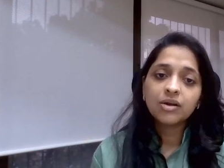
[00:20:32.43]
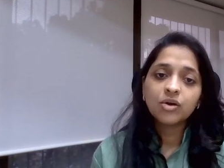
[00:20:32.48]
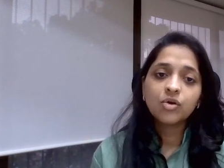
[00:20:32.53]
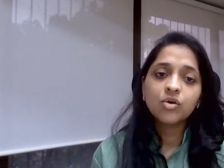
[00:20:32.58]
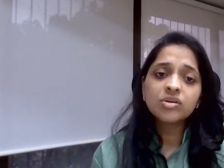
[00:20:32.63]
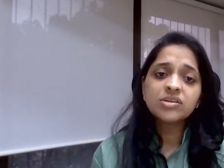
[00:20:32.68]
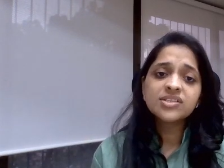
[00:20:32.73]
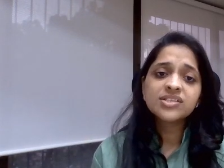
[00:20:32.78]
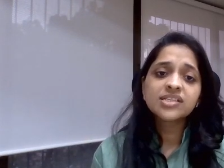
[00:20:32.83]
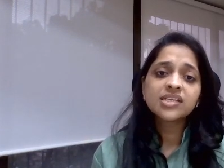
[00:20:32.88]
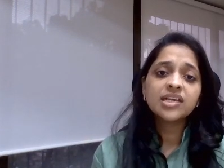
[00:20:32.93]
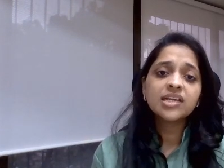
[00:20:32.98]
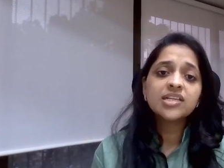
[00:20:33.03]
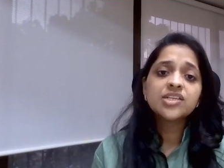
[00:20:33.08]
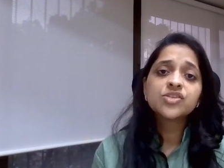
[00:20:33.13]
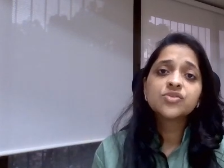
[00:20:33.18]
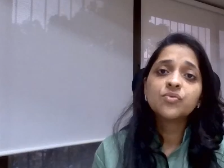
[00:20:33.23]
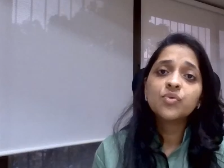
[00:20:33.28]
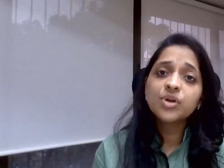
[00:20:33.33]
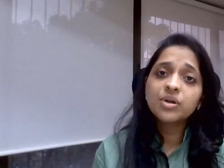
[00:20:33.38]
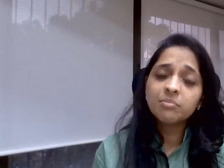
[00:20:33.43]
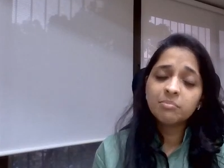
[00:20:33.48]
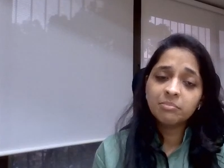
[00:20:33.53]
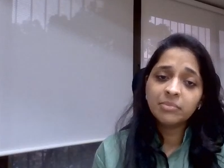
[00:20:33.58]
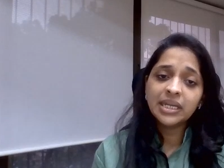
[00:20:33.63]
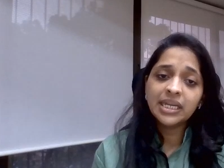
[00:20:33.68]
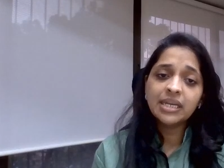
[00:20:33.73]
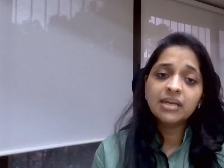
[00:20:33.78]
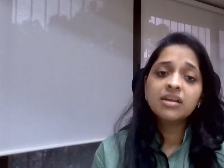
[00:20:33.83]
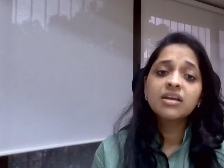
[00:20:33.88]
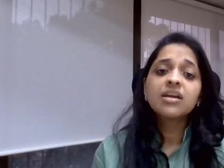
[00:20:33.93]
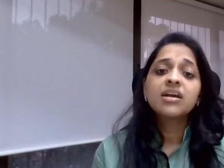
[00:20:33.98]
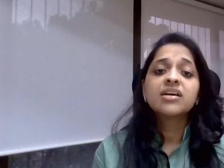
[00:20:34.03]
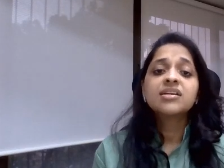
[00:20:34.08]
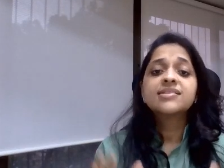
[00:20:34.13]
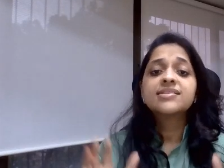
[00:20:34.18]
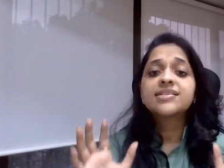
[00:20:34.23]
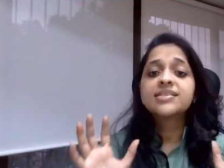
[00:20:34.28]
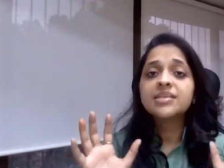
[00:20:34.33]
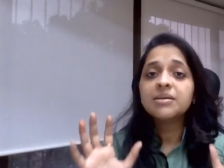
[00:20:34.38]
good skills would mean
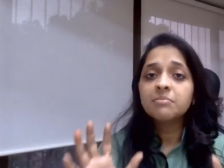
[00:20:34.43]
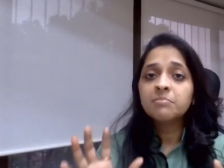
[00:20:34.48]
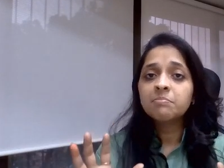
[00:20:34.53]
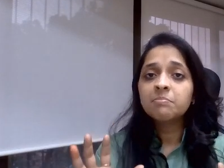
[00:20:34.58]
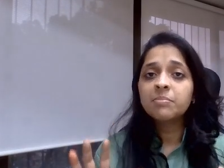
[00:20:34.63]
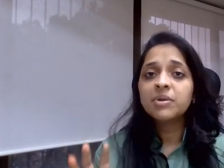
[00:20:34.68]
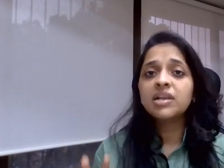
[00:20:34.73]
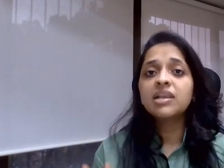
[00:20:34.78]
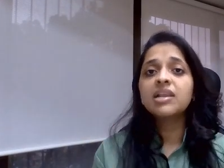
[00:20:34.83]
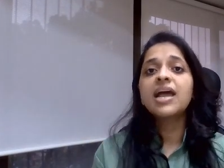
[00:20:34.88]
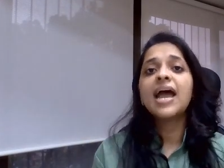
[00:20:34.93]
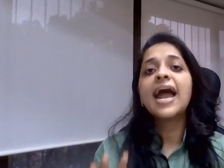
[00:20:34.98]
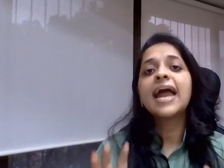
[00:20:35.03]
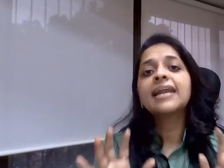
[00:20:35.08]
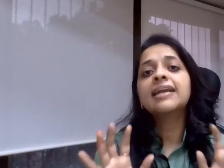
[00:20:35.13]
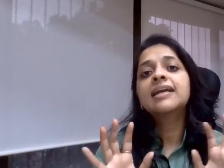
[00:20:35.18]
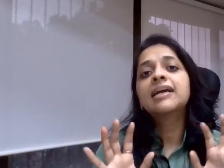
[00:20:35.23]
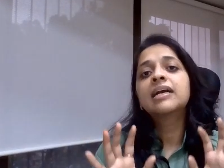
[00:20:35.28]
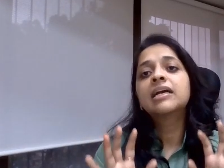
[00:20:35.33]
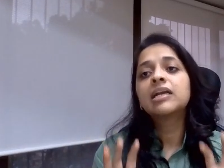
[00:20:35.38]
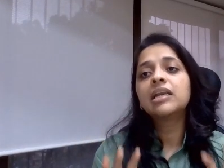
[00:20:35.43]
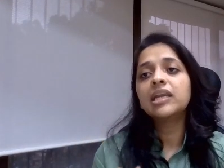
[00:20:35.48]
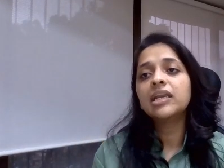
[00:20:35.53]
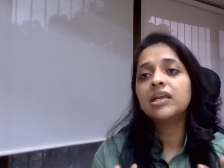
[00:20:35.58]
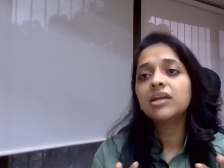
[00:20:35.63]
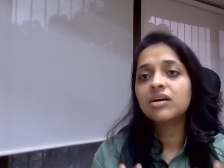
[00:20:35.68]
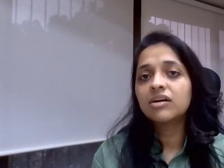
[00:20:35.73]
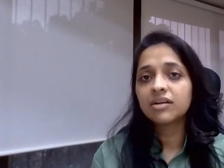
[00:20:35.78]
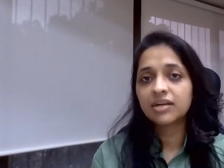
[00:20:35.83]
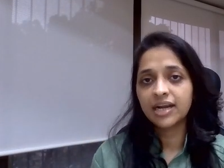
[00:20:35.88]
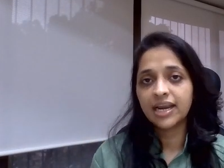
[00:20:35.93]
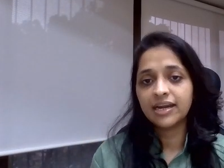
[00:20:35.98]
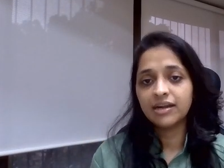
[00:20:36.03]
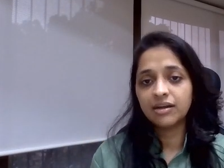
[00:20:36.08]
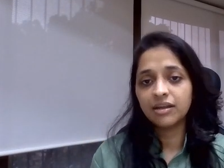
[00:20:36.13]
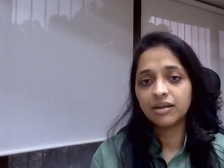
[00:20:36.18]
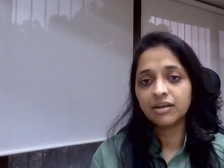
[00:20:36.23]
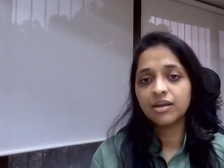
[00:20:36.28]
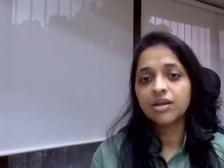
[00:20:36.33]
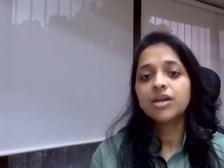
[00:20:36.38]
simple and clear
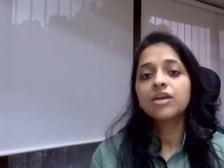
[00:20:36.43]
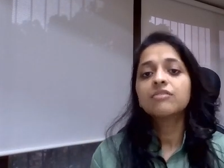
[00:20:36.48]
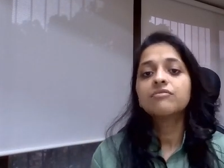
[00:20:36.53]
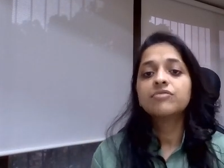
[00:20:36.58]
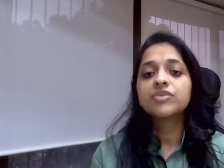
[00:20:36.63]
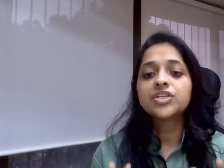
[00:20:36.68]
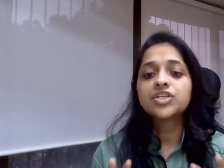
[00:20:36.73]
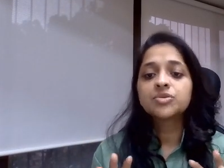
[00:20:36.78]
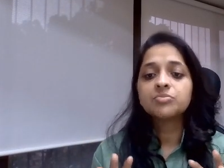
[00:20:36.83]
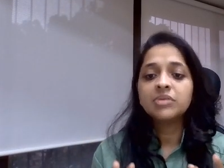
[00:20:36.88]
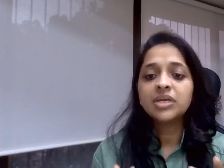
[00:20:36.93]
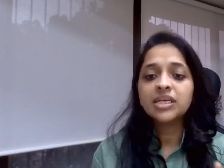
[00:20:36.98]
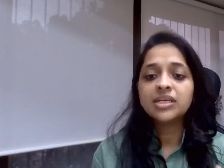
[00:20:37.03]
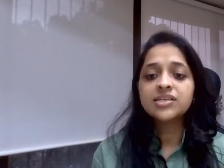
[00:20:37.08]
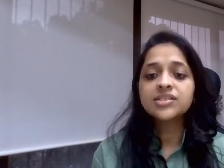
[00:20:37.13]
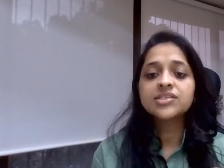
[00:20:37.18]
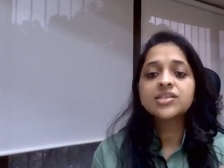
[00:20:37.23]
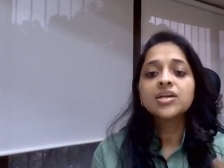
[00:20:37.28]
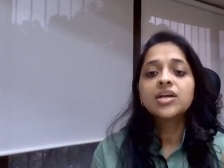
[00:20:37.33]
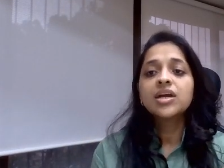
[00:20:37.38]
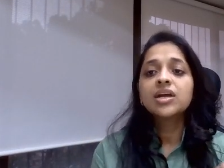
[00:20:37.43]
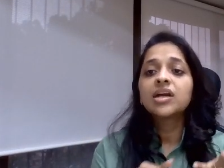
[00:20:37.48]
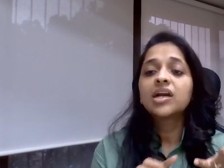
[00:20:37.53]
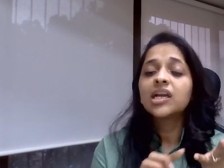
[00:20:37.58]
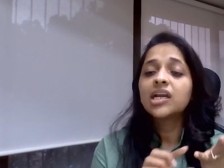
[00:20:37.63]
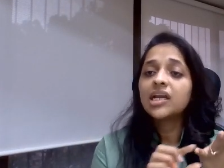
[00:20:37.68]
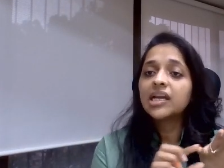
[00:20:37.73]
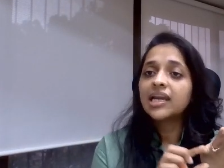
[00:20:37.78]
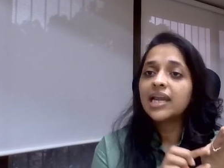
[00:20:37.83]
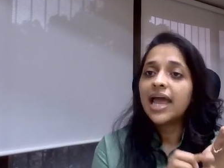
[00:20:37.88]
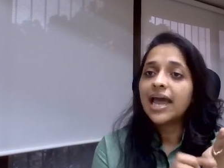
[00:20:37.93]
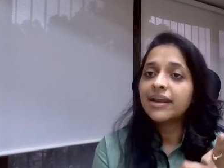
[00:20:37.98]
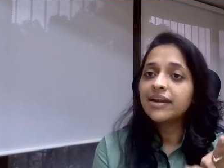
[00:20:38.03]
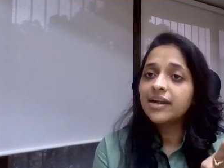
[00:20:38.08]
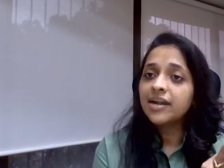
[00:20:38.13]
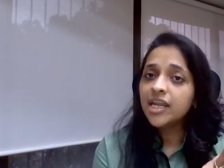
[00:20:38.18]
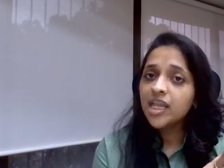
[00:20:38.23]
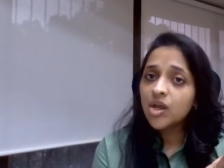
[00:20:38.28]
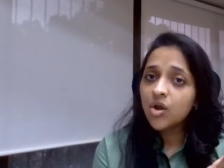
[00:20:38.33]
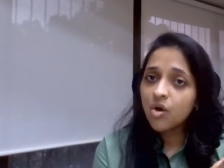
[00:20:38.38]
writing, which means
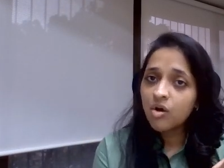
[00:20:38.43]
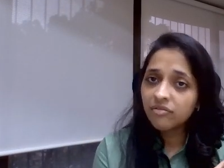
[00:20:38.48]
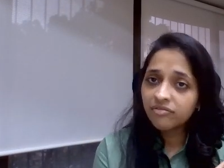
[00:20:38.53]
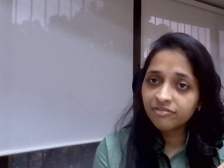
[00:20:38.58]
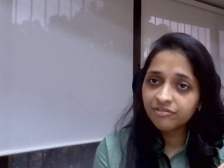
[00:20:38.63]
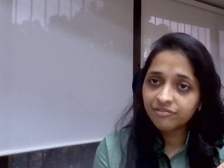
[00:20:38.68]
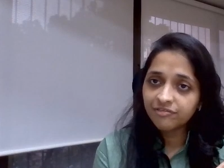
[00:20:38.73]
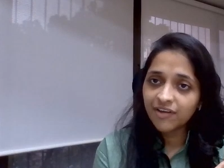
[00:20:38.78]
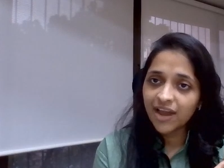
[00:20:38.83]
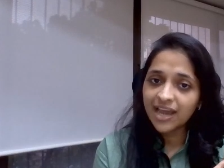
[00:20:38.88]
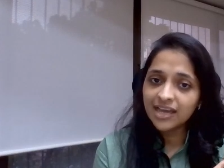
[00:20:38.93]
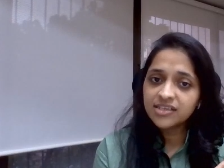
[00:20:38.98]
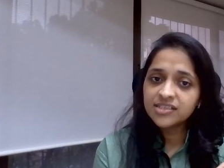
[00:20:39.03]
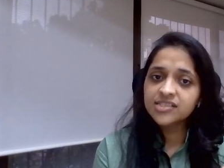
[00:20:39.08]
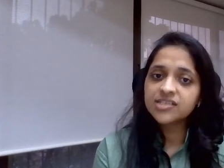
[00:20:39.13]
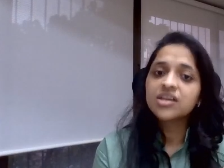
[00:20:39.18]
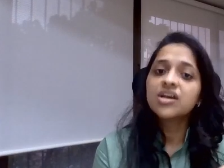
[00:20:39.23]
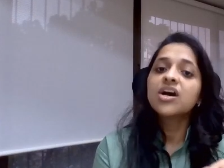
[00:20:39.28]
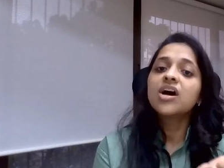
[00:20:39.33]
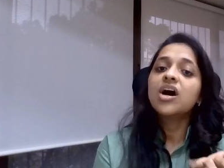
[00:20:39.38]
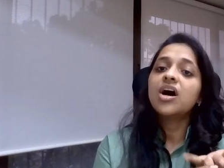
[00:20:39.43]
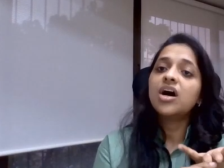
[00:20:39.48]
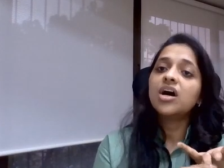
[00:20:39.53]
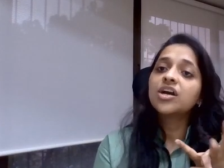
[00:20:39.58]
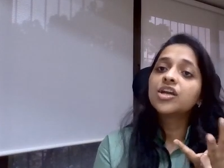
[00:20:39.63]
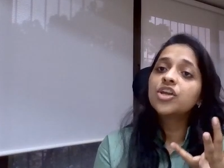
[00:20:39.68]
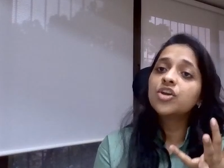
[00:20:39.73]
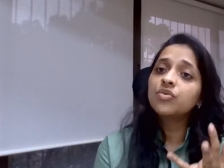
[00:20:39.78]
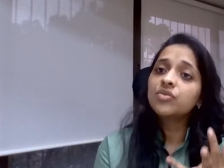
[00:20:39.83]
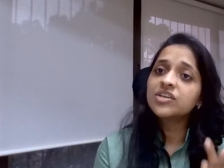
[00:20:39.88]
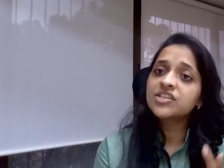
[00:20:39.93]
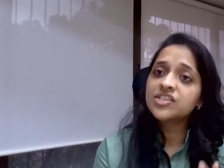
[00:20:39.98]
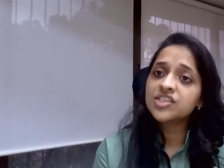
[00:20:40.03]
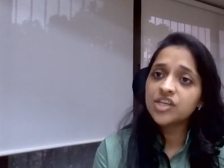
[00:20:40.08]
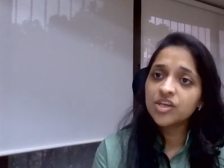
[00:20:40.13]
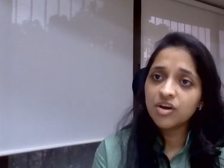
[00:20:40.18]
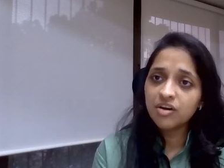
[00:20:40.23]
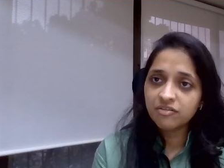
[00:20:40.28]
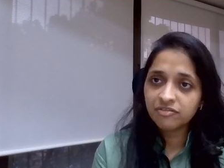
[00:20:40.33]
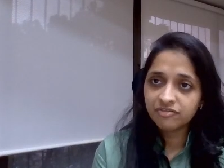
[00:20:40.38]
clarity of facts,
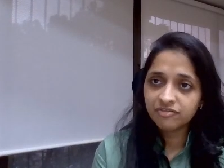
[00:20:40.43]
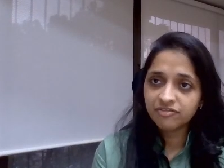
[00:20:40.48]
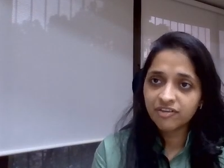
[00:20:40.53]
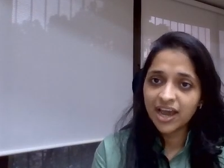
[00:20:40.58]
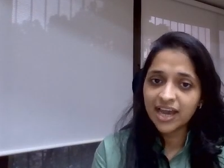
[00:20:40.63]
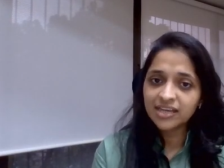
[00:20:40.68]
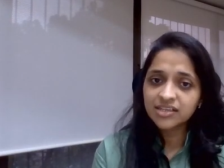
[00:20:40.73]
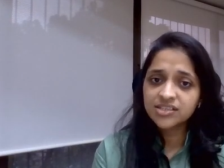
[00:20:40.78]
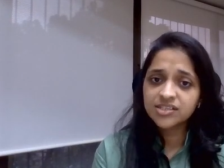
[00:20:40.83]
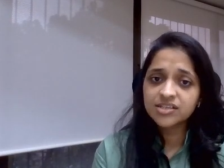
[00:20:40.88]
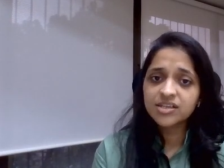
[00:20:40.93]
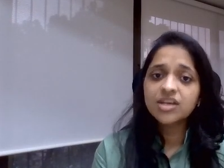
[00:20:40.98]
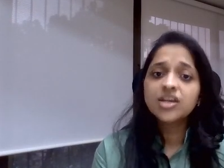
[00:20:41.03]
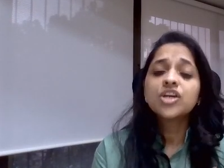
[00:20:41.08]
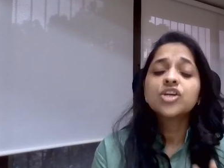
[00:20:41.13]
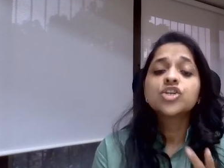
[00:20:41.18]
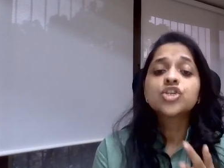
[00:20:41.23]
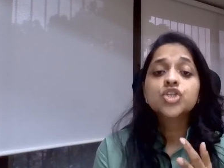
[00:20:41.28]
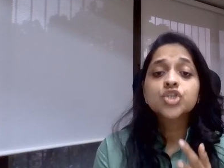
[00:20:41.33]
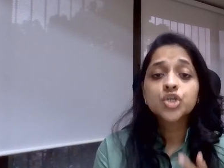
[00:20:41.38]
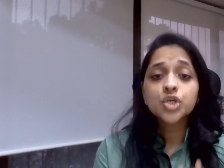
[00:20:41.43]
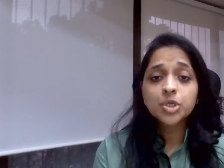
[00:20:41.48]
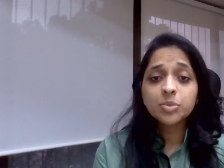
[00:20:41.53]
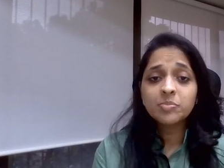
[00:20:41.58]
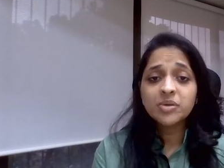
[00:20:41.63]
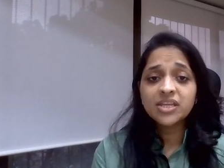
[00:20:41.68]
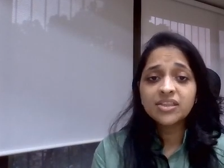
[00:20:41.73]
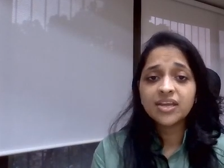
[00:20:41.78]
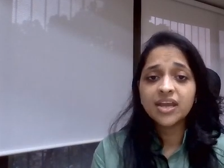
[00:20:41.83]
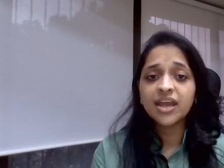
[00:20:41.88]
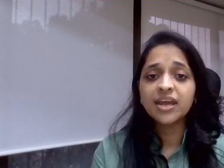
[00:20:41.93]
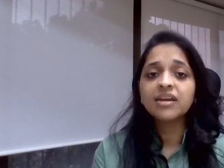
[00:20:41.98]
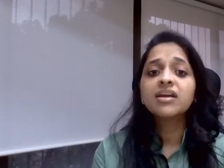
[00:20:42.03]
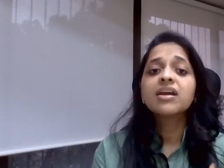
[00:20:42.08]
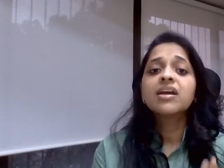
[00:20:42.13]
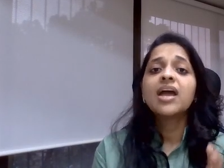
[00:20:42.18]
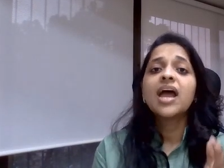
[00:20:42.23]
accuracy of facts should be there,